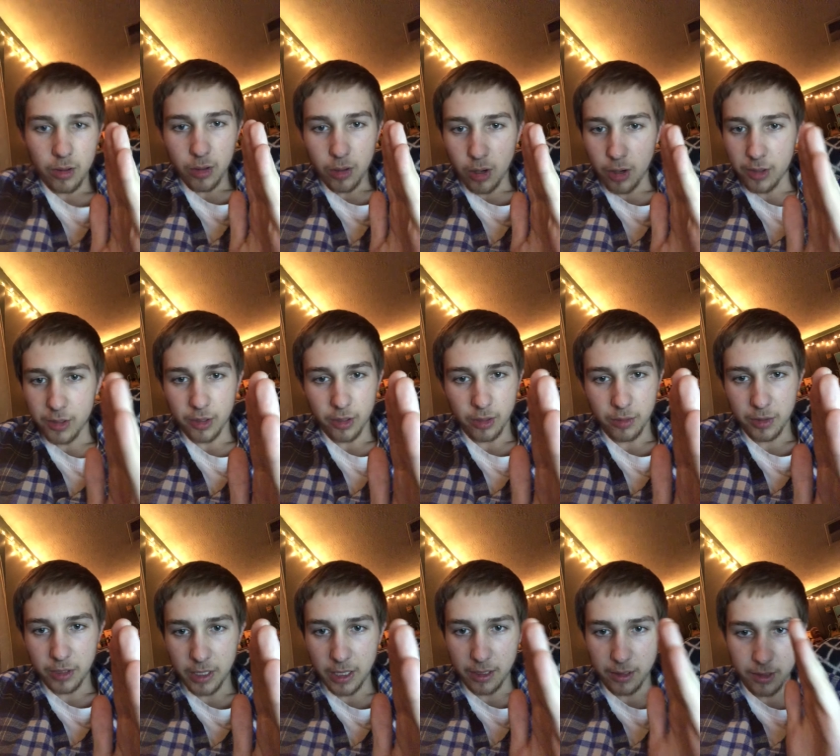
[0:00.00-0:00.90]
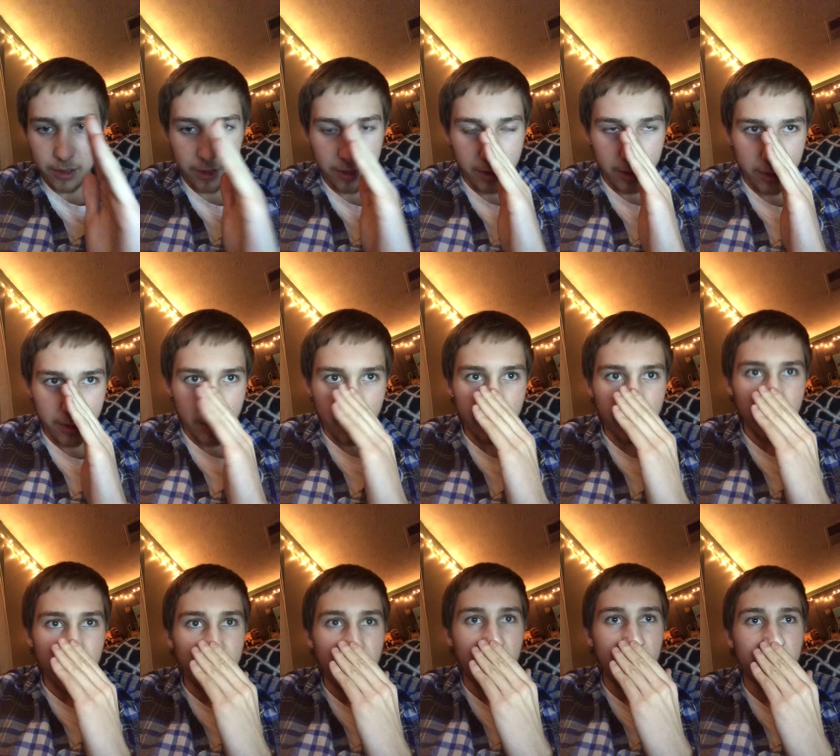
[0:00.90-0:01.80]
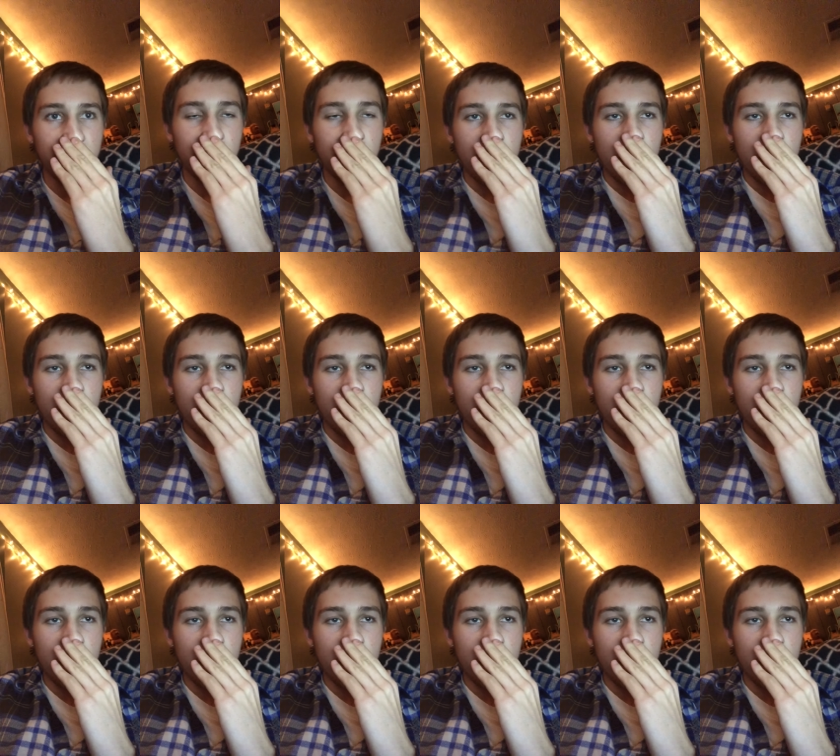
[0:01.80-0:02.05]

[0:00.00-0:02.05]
our circumstances and stuff like that.